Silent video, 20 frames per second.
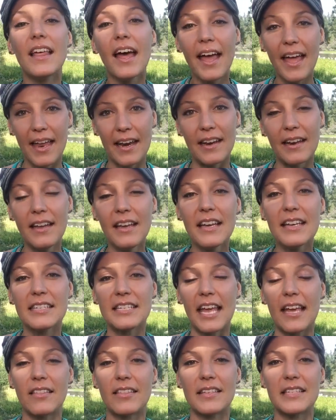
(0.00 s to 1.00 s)
then
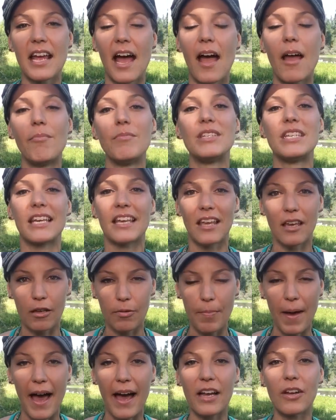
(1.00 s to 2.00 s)
take the time to
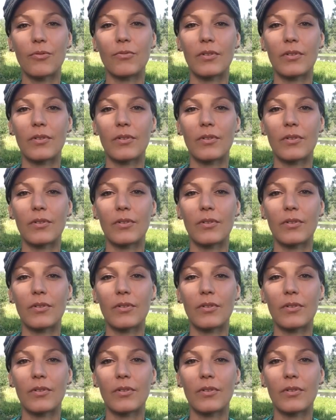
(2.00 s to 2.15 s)
kick back,